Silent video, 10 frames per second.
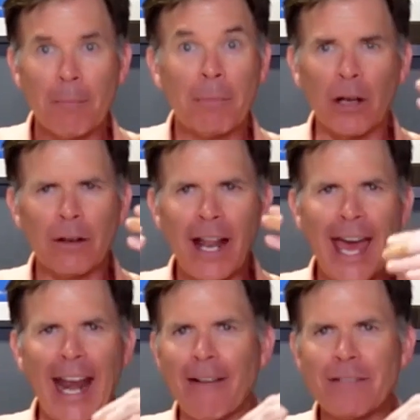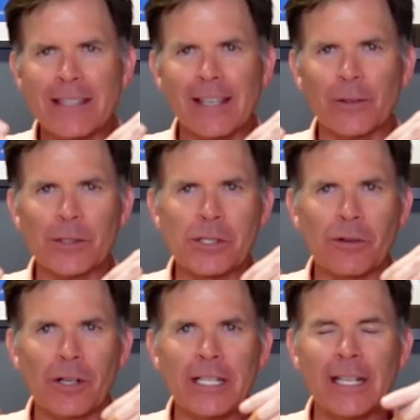But other than that, everything on the
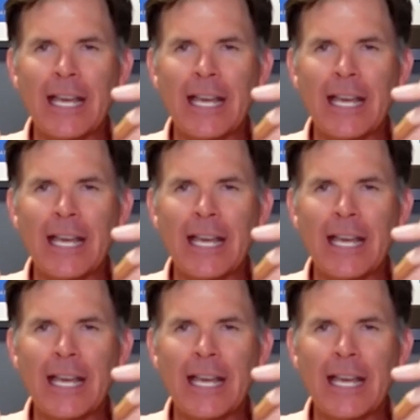screen